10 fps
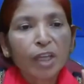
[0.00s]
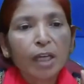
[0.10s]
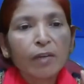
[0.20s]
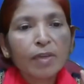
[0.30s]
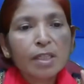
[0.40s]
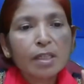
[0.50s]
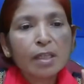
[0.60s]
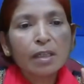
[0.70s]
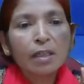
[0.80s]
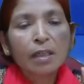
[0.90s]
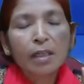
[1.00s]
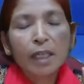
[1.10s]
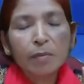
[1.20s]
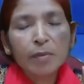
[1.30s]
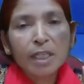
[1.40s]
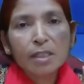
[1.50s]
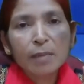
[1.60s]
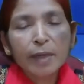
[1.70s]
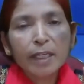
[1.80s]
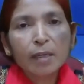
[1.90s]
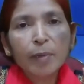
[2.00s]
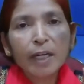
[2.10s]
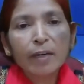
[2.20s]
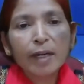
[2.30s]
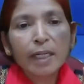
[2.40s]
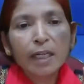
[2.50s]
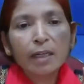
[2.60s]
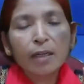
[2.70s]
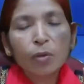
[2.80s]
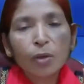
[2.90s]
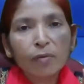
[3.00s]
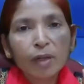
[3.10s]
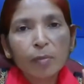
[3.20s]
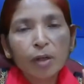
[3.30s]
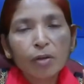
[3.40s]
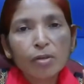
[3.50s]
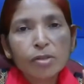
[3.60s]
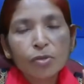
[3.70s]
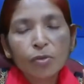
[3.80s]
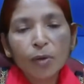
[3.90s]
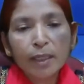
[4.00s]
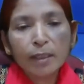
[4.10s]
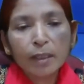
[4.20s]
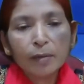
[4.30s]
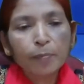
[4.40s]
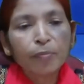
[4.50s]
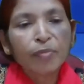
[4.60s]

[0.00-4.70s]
ABC can be estimated by dividing total variable cost to quantity.